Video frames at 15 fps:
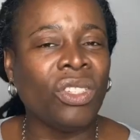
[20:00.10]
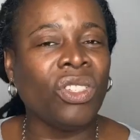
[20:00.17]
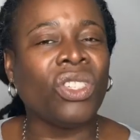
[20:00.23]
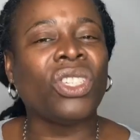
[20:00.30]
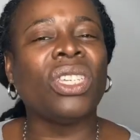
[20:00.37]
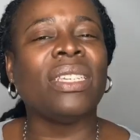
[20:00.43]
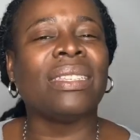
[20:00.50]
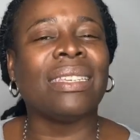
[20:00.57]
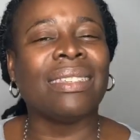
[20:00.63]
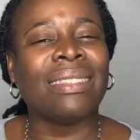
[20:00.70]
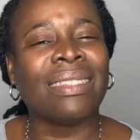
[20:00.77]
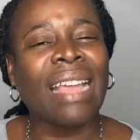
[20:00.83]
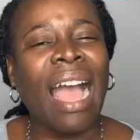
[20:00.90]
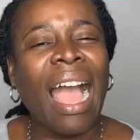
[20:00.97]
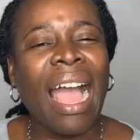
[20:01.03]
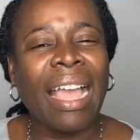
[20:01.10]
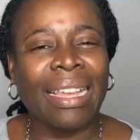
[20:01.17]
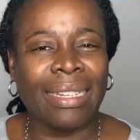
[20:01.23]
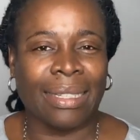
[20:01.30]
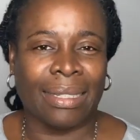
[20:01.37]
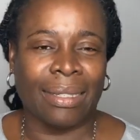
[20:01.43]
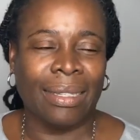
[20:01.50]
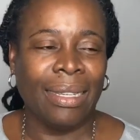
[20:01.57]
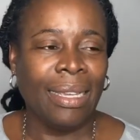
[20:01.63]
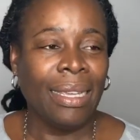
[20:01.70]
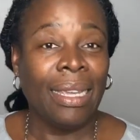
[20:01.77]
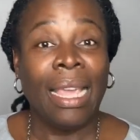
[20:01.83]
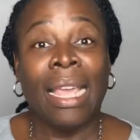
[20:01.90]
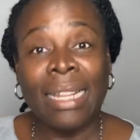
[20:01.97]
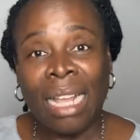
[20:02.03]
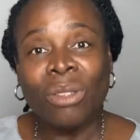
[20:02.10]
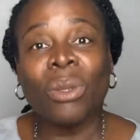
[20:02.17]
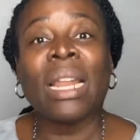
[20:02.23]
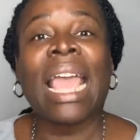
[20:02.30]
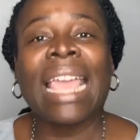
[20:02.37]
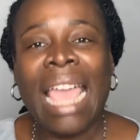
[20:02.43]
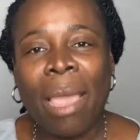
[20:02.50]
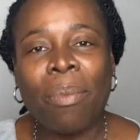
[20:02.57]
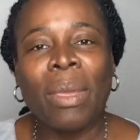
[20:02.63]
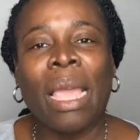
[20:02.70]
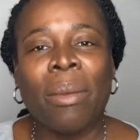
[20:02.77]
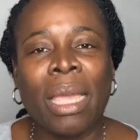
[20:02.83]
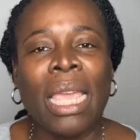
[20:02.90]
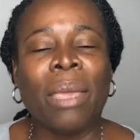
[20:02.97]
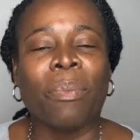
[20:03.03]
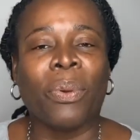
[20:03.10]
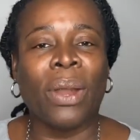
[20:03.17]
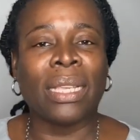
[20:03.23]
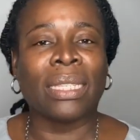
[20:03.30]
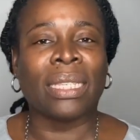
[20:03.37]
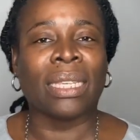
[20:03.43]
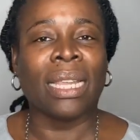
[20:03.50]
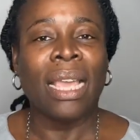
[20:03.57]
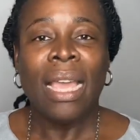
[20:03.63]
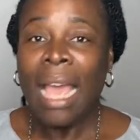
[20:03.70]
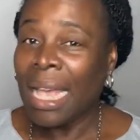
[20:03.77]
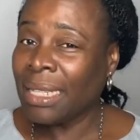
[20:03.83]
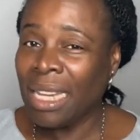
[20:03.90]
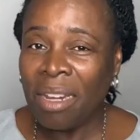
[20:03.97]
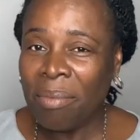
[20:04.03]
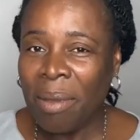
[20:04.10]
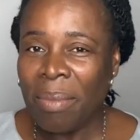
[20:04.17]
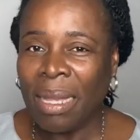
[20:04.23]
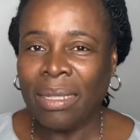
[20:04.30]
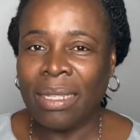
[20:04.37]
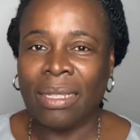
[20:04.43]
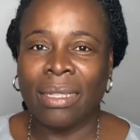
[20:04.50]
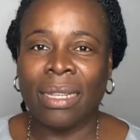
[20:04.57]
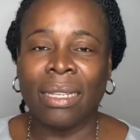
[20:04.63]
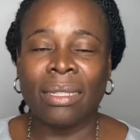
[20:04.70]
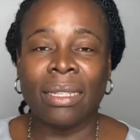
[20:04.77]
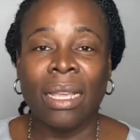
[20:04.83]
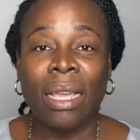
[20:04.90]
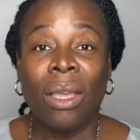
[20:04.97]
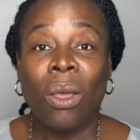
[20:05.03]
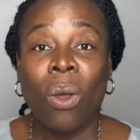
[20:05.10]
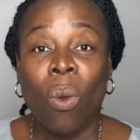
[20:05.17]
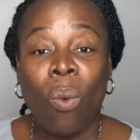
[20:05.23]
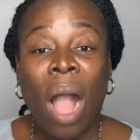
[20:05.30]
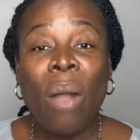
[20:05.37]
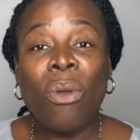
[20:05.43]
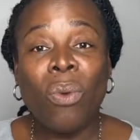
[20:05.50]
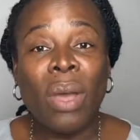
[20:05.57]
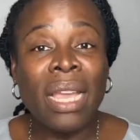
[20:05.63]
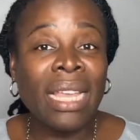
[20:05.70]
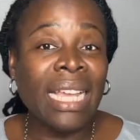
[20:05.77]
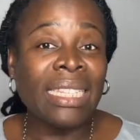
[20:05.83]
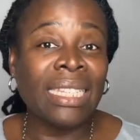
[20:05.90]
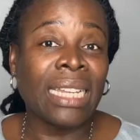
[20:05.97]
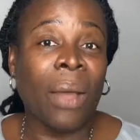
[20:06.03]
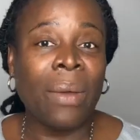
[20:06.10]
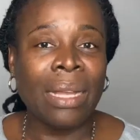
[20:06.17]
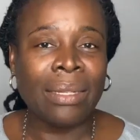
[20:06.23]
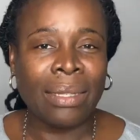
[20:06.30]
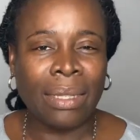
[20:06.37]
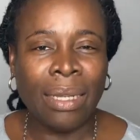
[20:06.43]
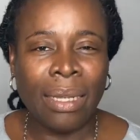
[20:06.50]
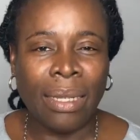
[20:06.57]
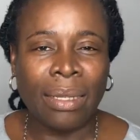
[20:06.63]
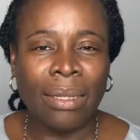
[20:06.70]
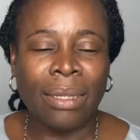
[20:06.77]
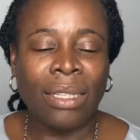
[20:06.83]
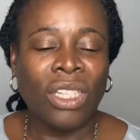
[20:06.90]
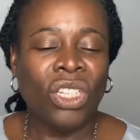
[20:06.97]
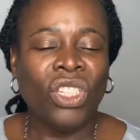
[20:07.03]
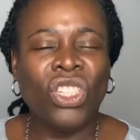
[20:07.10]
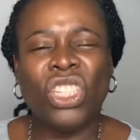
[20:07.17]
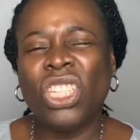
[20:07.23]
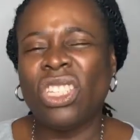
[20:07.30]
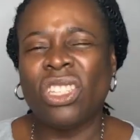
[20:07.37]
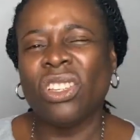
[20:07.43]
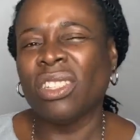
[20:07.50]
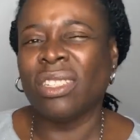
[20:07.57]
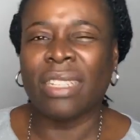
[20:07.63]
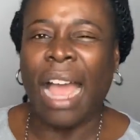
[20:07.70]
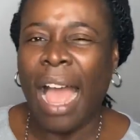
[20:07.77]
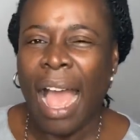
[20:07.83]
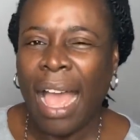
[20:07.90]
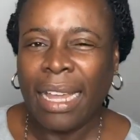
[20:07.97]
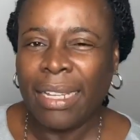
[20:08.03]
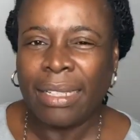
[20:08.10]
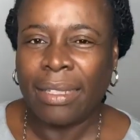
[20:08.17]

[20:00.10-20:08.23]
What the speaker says: sin, Jesus died. And that's what I kept impressing. I said, remember, sisters, while we were yet in our sin, Jesus died.